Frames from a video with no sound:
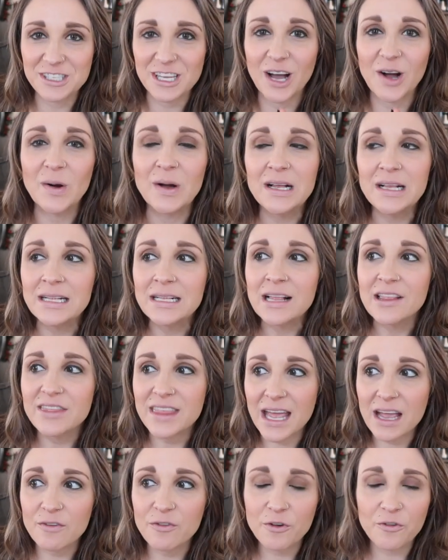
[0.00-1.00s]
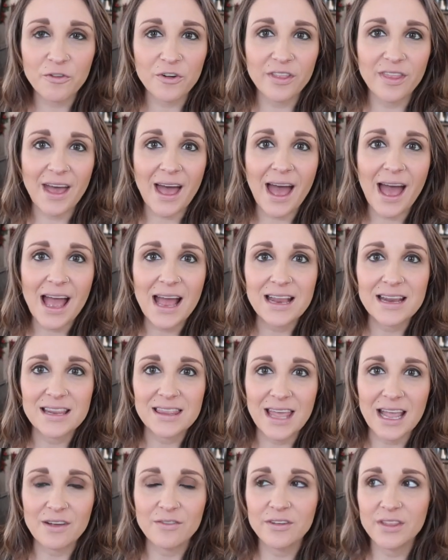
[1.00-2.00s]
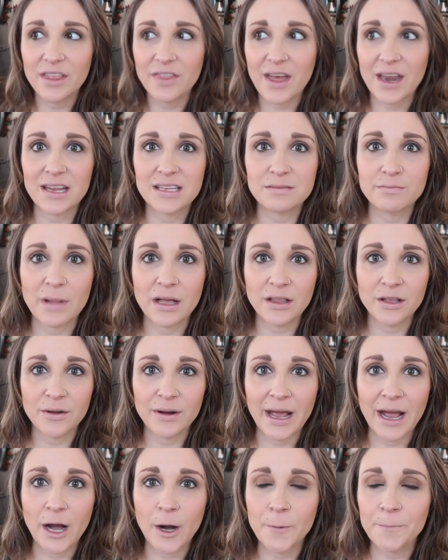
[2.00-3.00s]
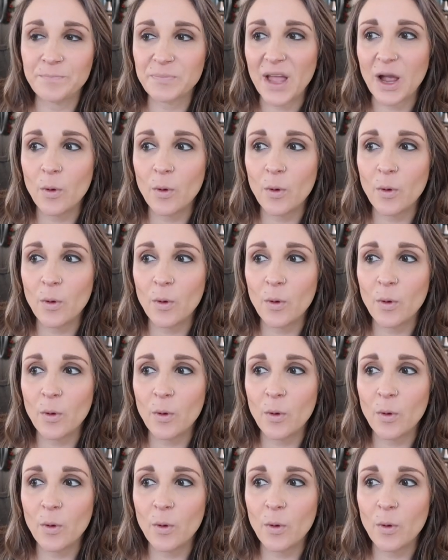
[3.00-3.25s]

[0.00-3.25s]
So thankful for that, and thankful that that has mellowed out.